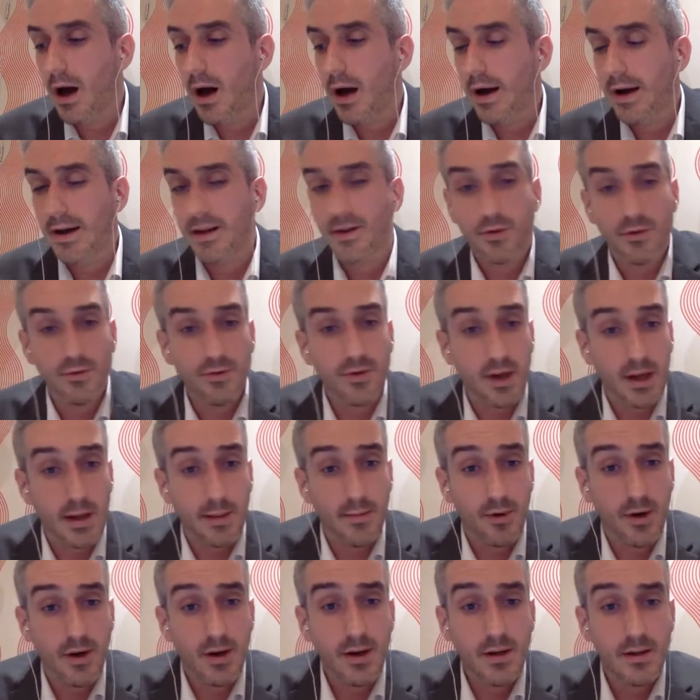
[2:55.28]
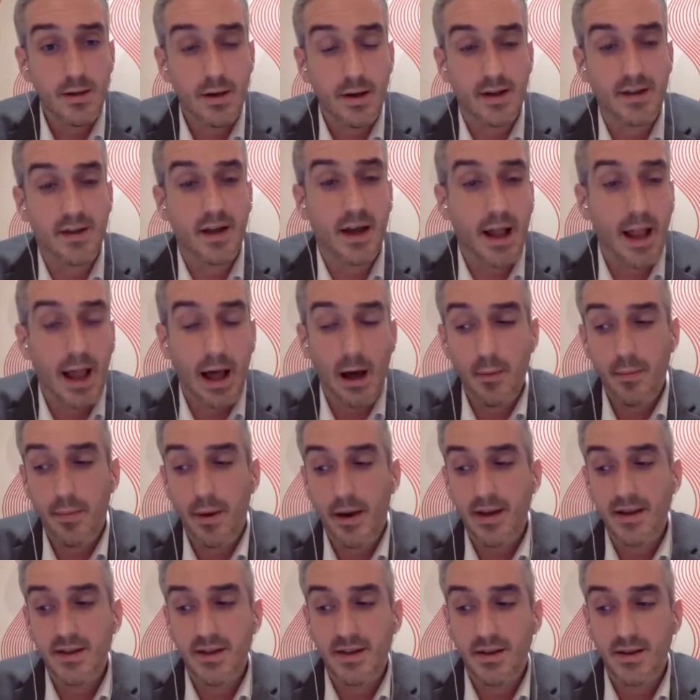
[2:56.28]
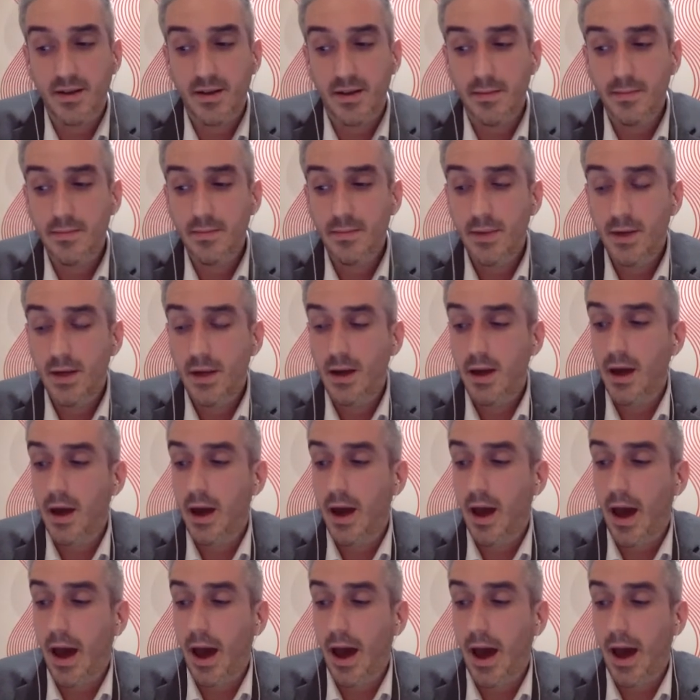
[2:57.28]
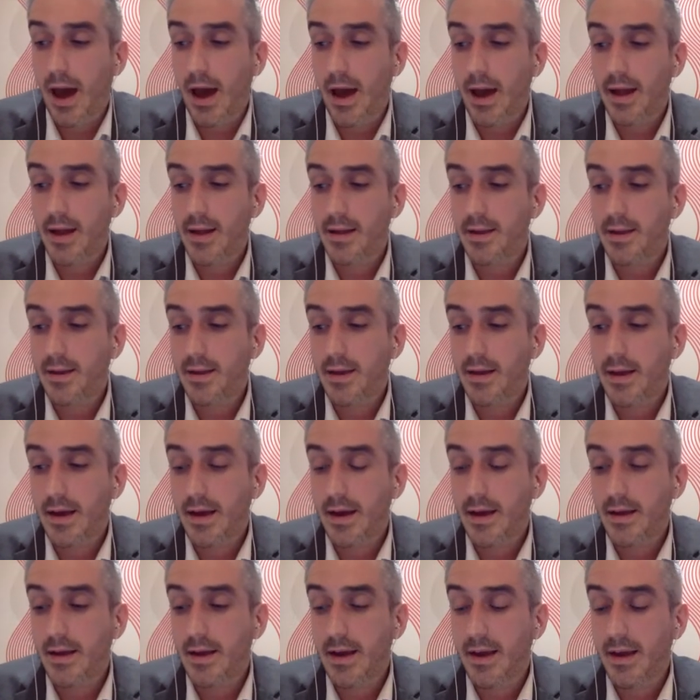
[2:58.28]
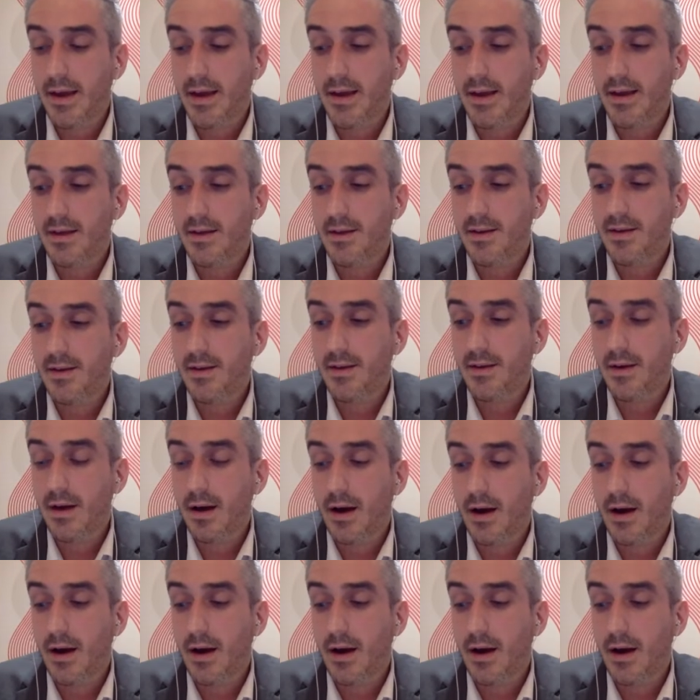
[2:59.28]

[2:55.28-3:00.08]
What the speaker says: it's called Libra. It's a cloud-based system, and it is